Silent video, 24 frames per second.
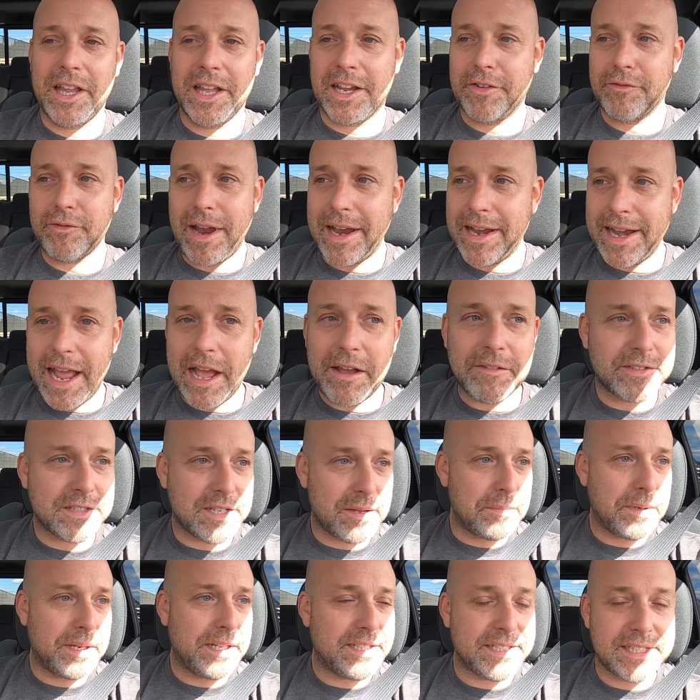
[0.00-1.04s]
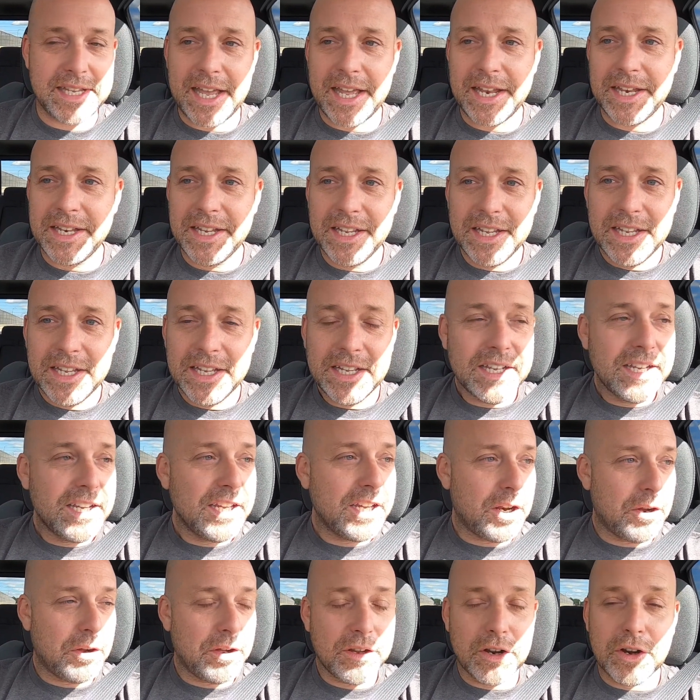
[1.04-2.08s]
Like right now, if somebody said,
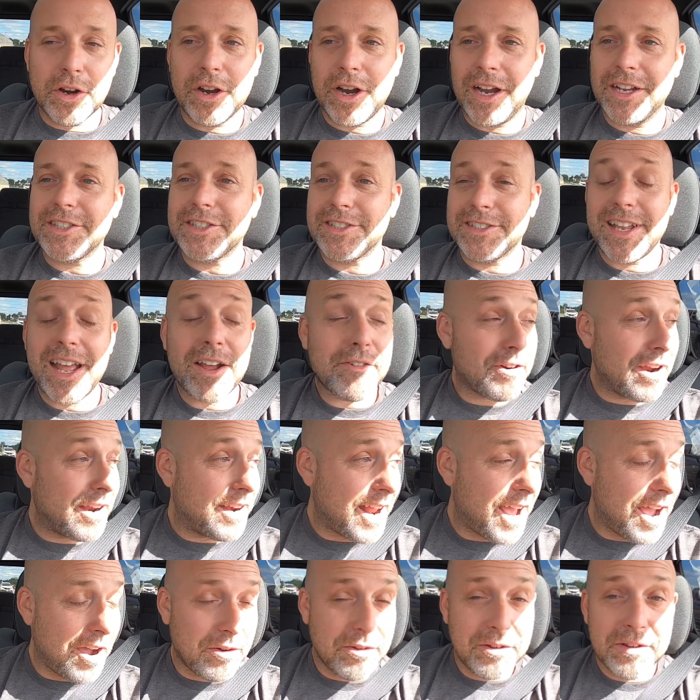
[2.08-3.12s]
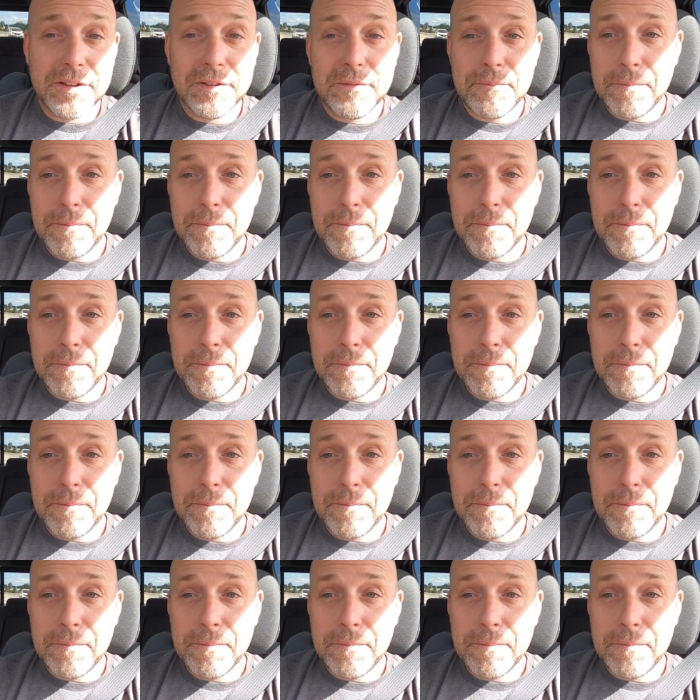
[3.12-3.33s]
you know, or I should, not right now,